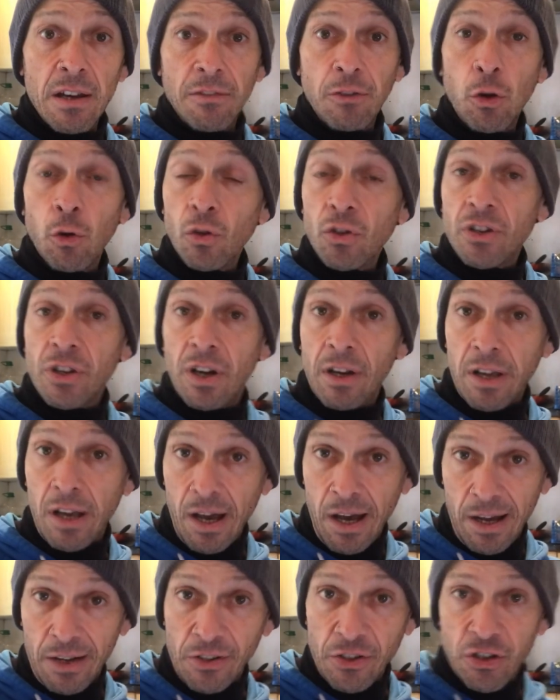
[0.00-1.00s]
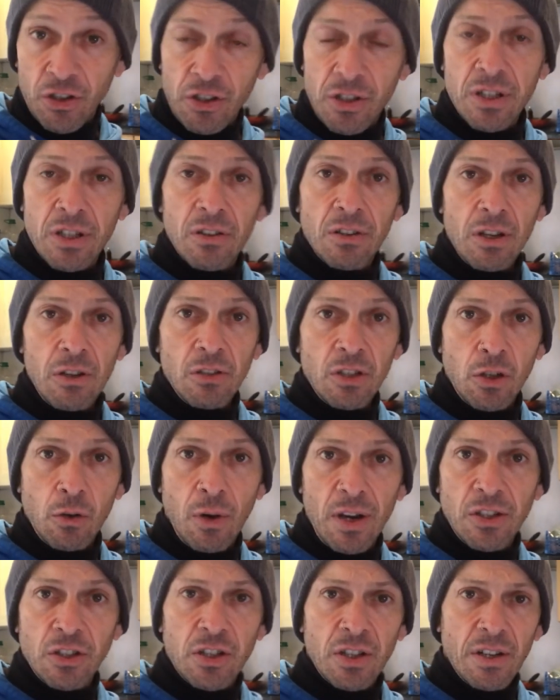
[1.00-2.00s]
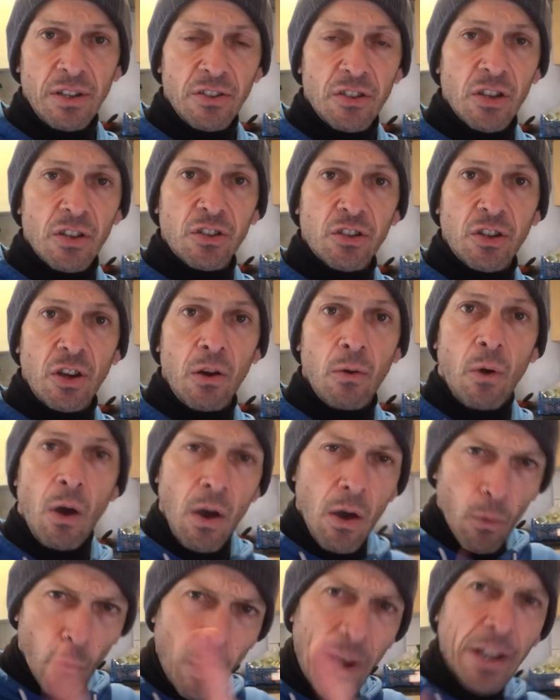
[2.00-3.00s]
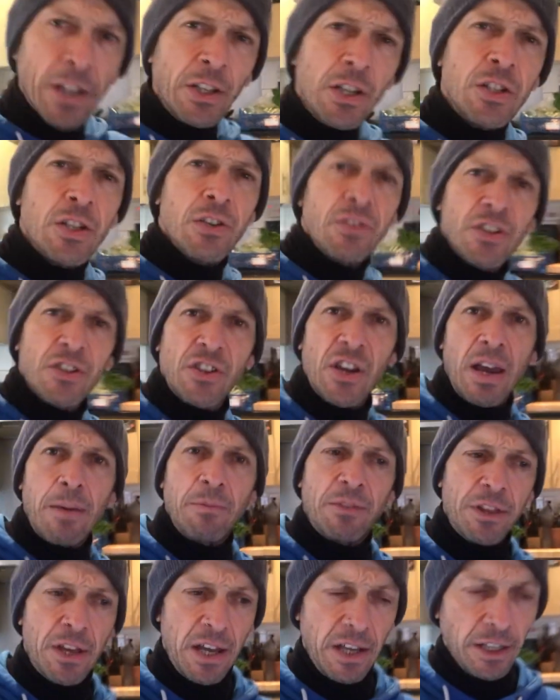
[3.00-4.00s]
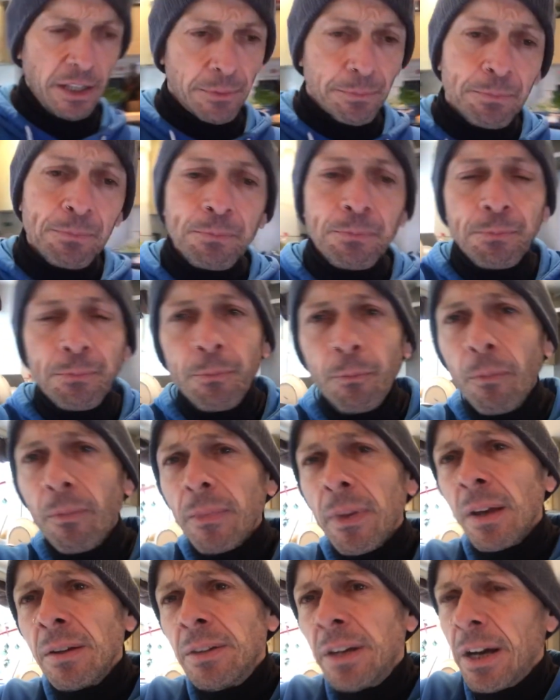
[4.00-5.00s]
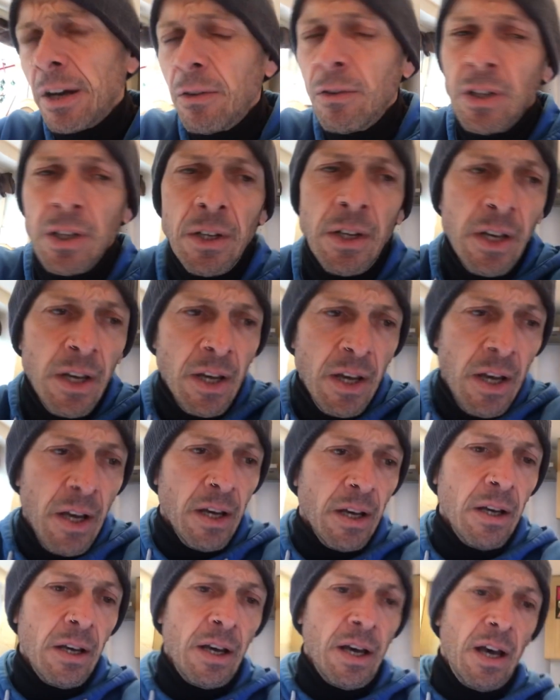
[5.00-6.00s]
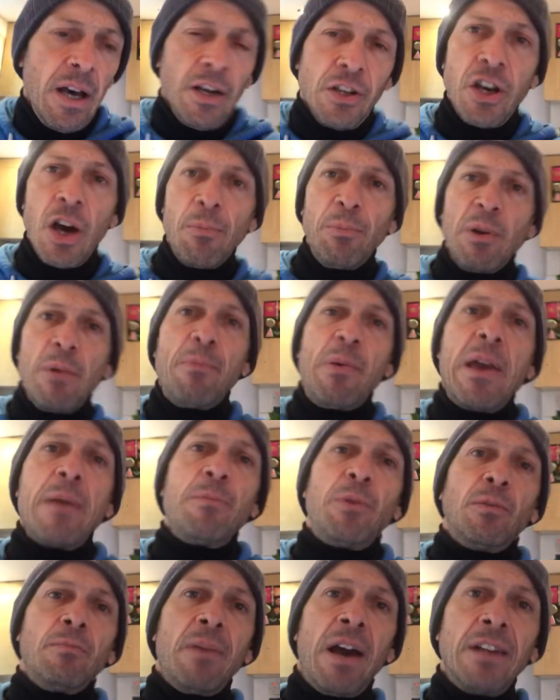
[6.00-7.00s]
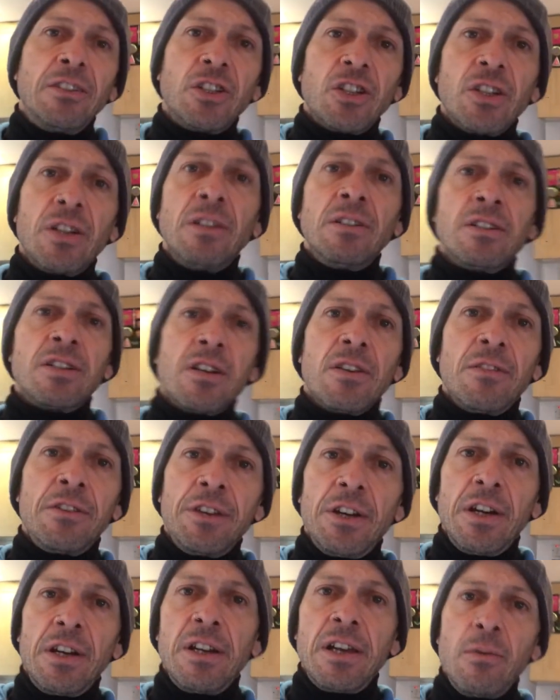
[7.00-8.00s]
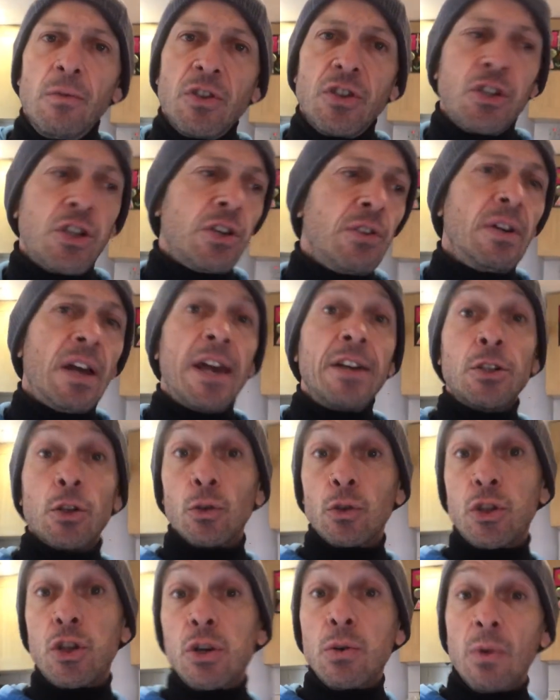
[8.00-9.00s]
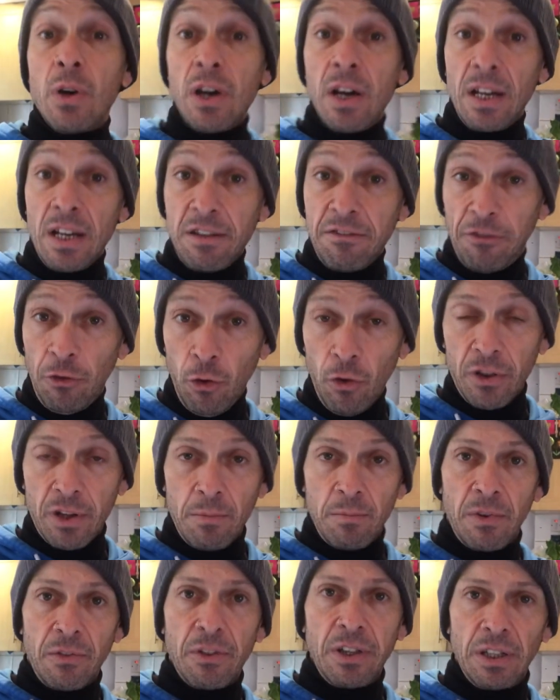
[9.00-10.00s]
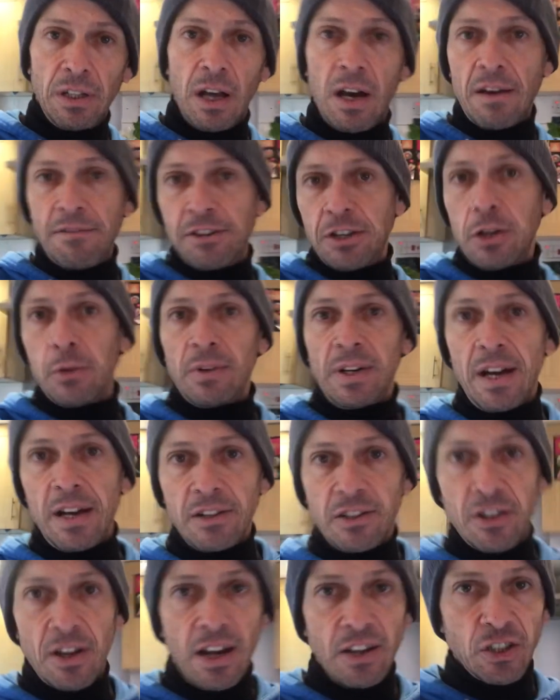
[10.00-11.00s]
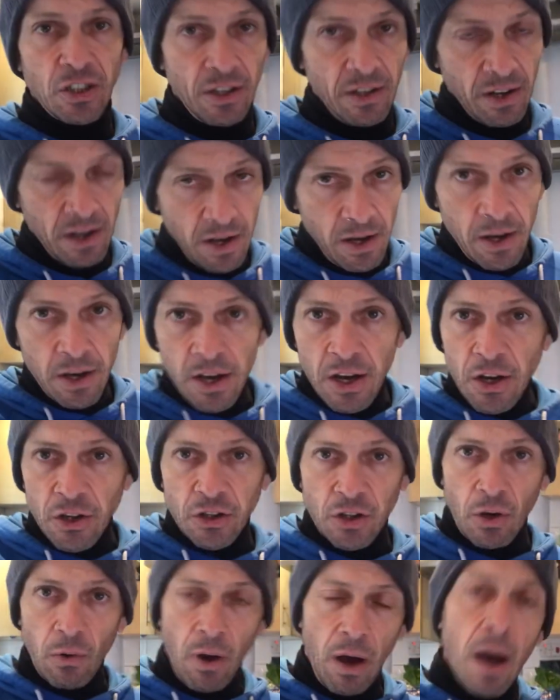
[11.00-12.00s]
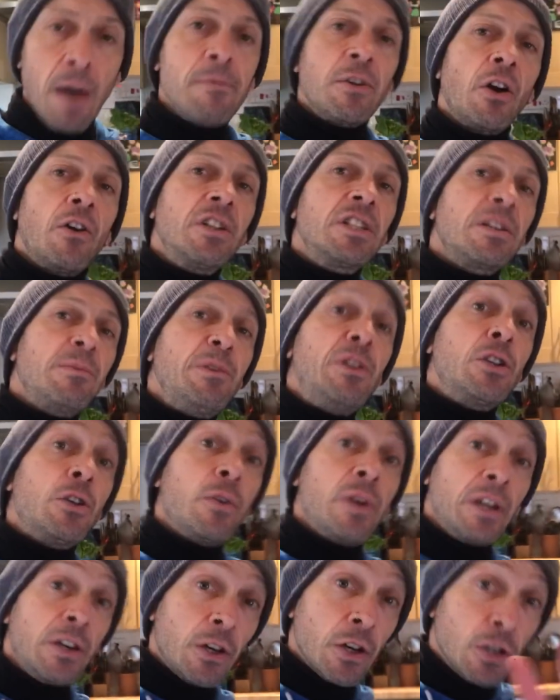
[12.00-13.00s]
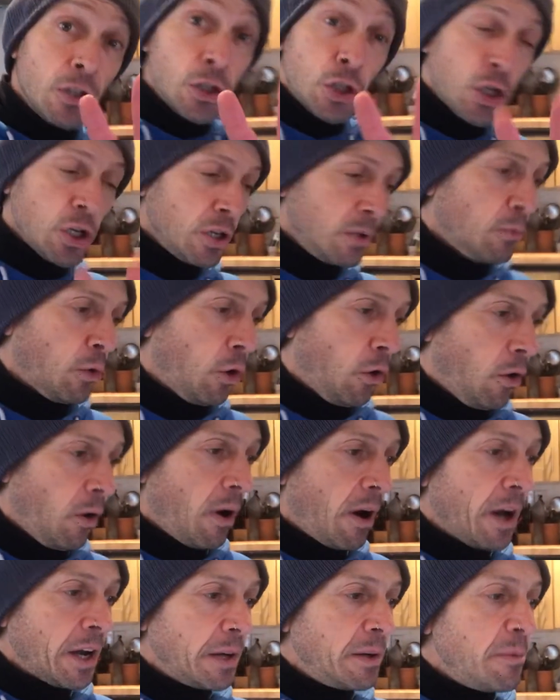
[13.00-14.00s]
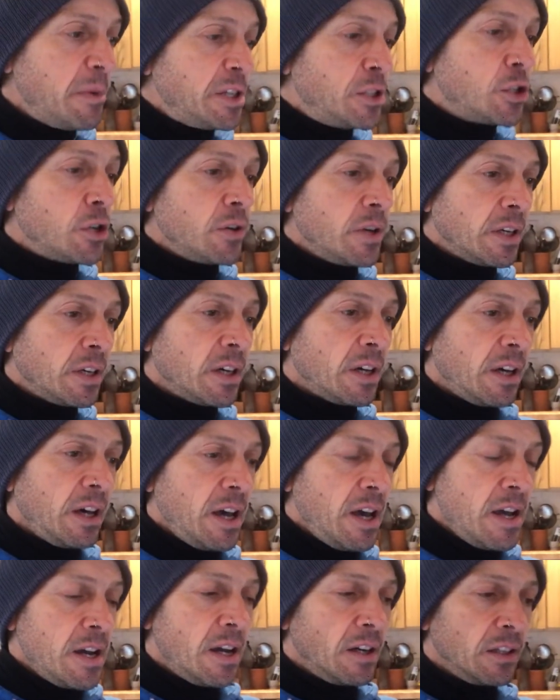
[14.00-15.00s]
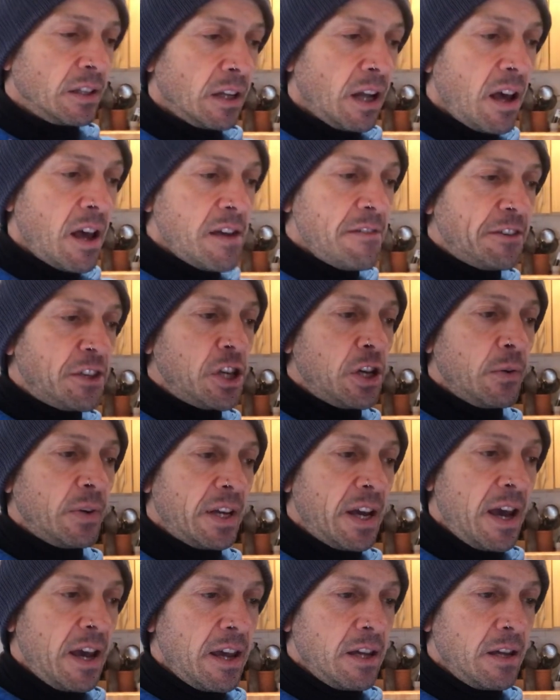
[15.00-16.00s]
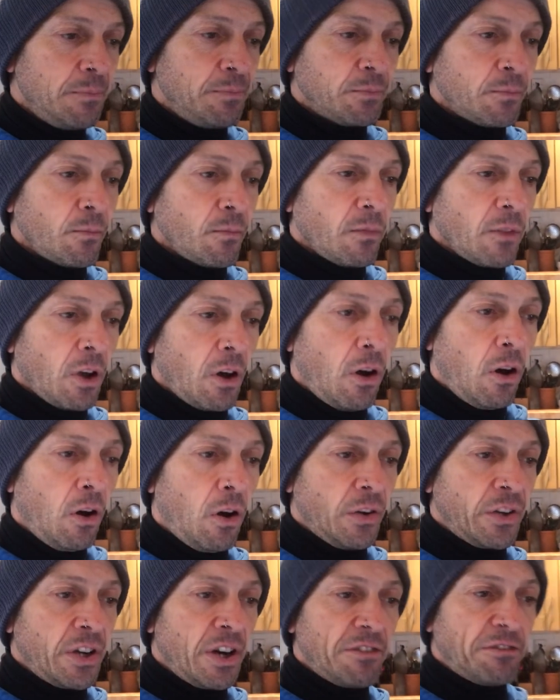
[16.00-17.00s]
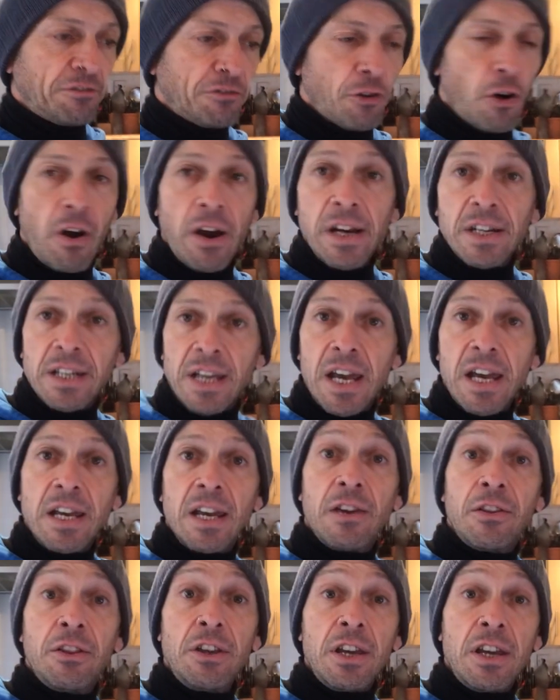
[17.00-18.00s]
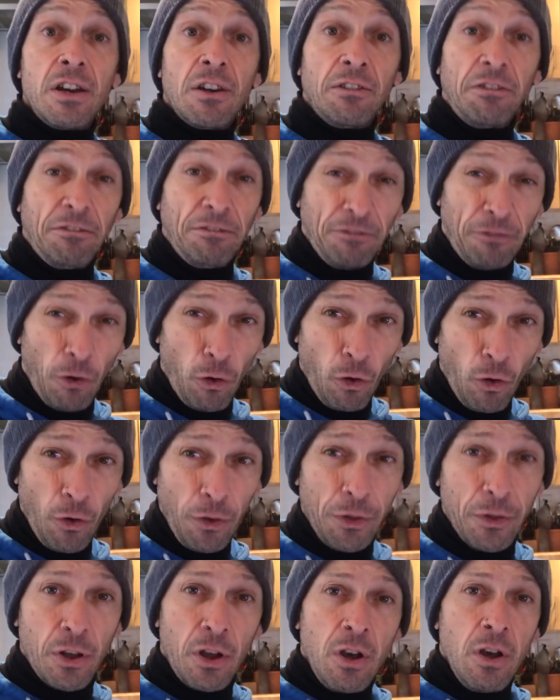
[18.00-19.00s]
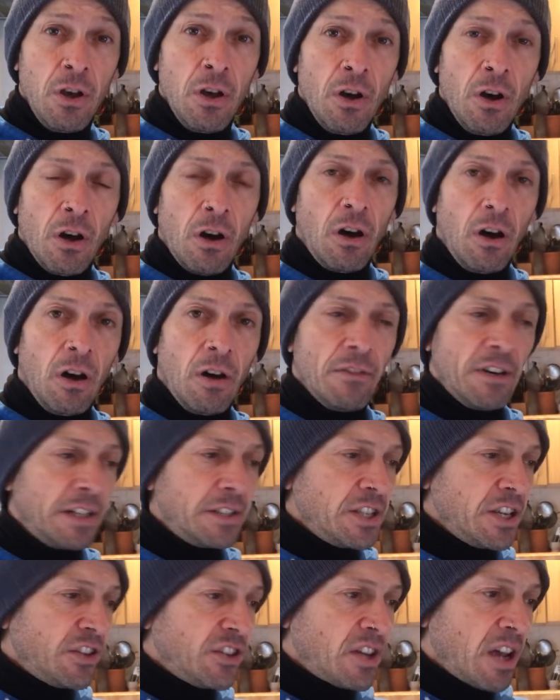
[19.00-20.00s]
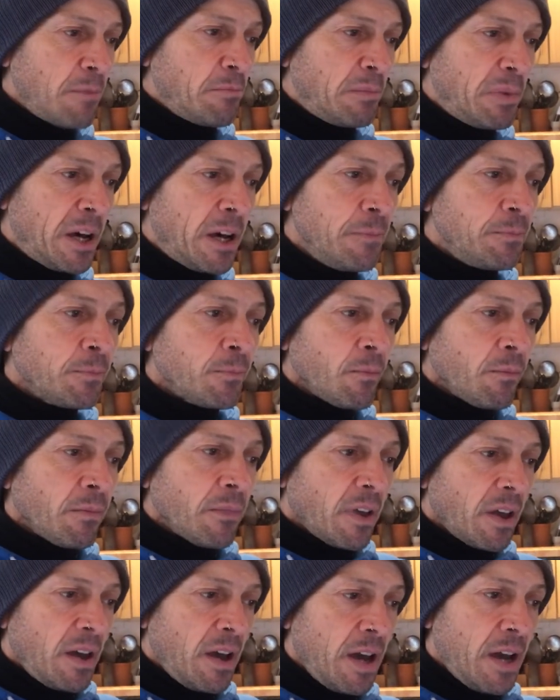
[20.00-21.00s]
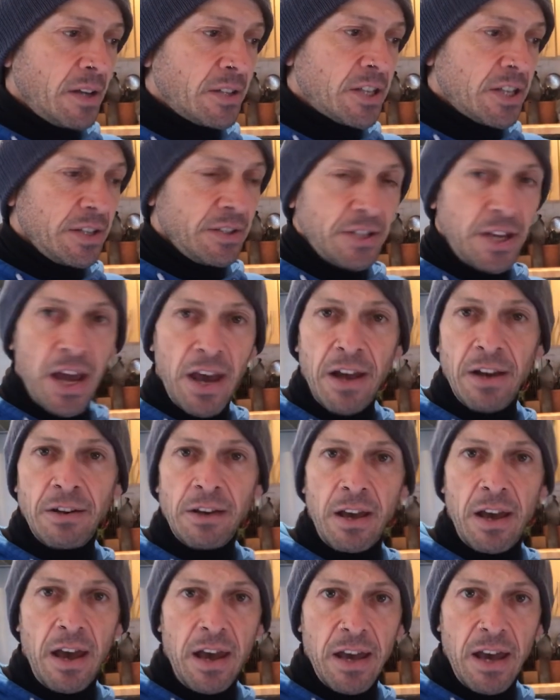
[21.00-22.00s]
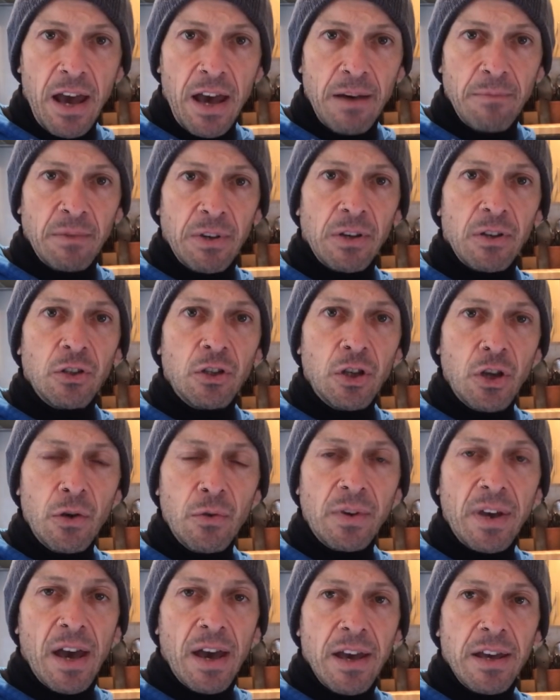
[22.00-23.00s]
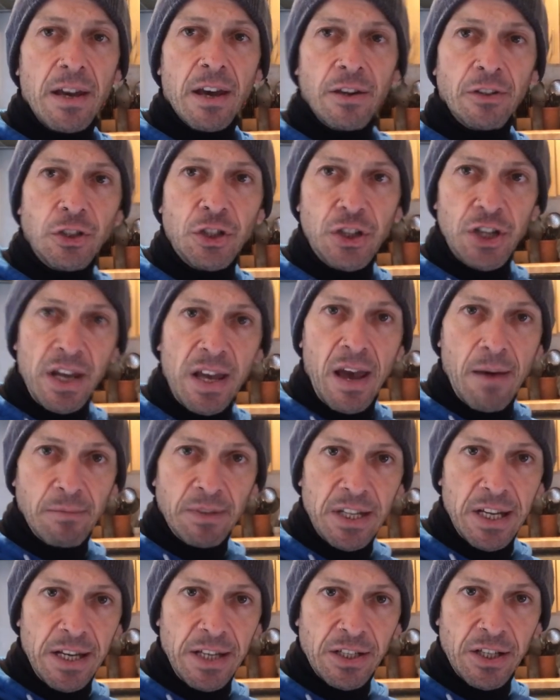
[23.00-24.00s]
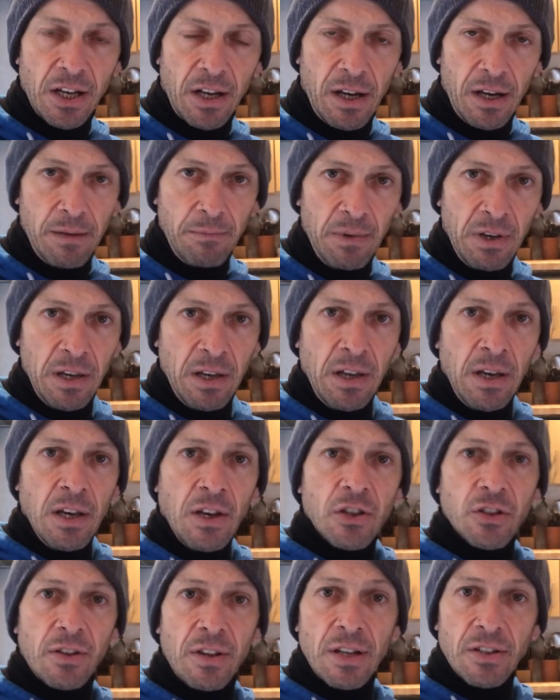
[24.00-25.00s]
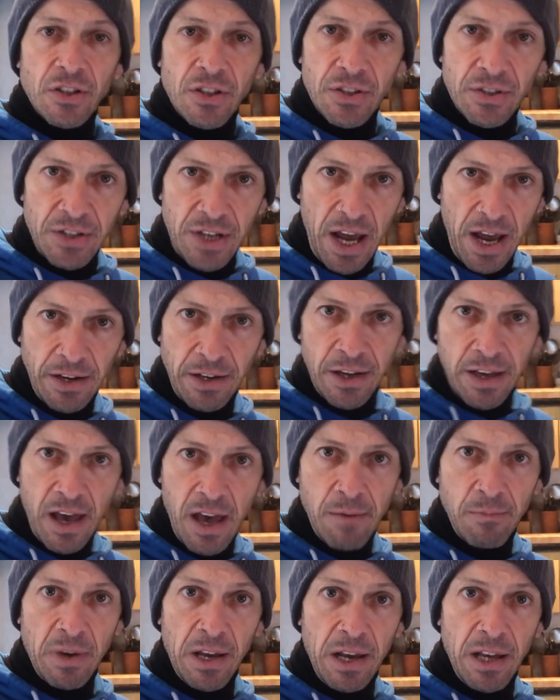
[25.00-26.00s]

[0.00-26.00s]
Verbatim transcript: Of course, I answered those questions. So we're going to do the same thing. Now, uh, a couple of people mentioned that it was too late or too early for them, the live Q&A session. So I'm going to be doing two more. I'm going to be doing a live Q&A on Friday the 4th of December at 10 a.m. UK GMT time. So that's 10 a.m.